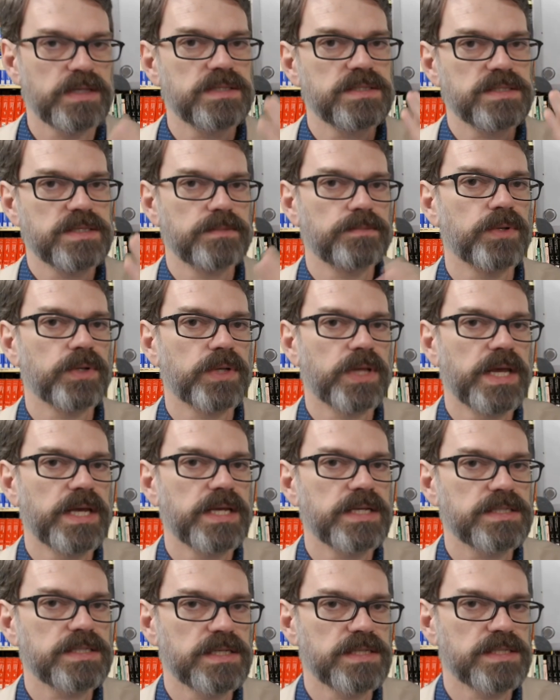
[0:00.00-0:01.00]
Simple
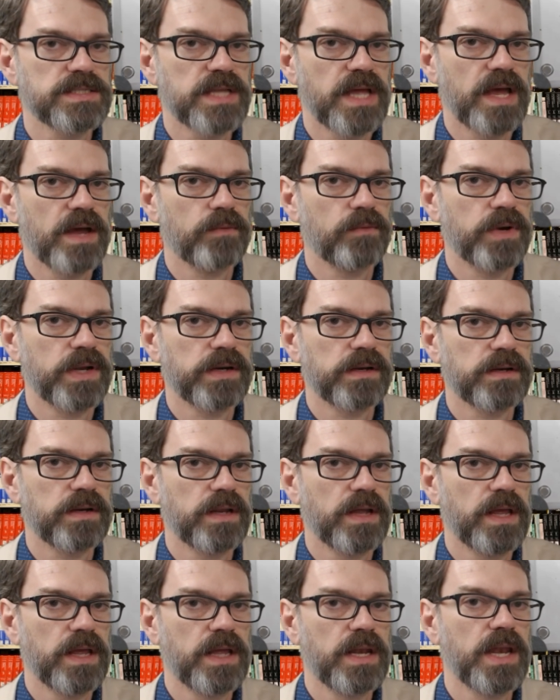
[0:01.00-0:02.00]
case, let's say I want
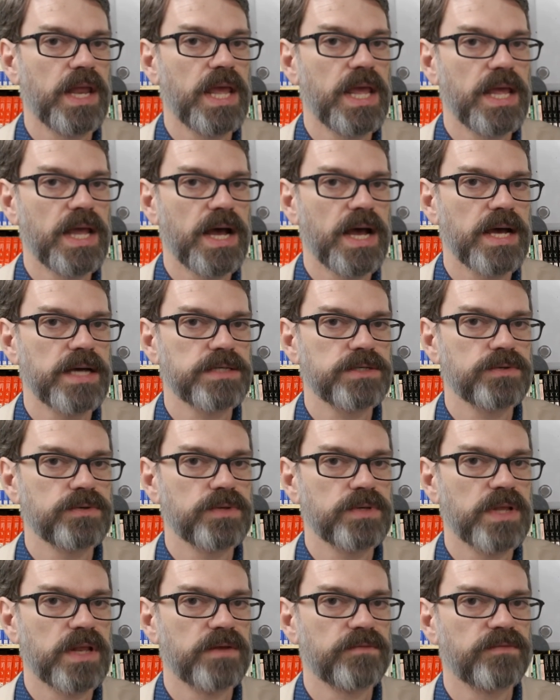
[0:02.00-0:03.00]
an AI to
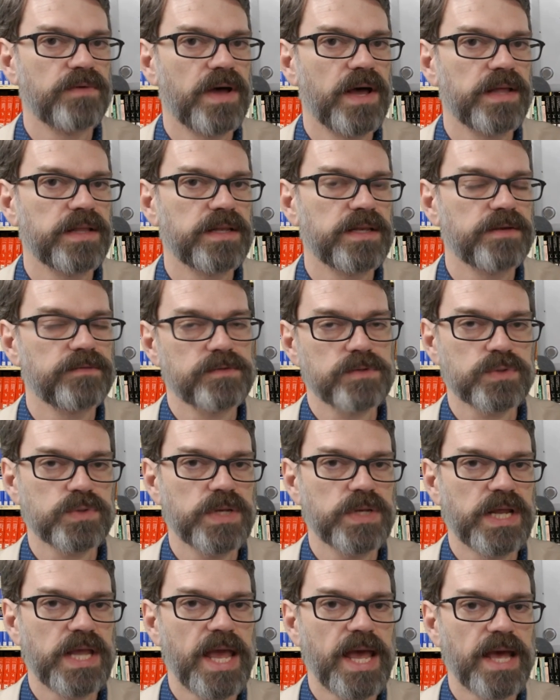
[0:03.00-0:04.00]
identify the difference
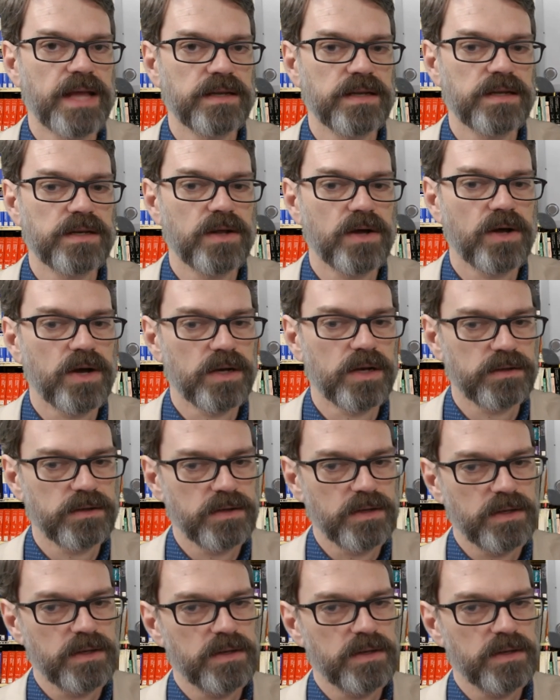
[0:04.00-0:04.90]
between a cat and a dog.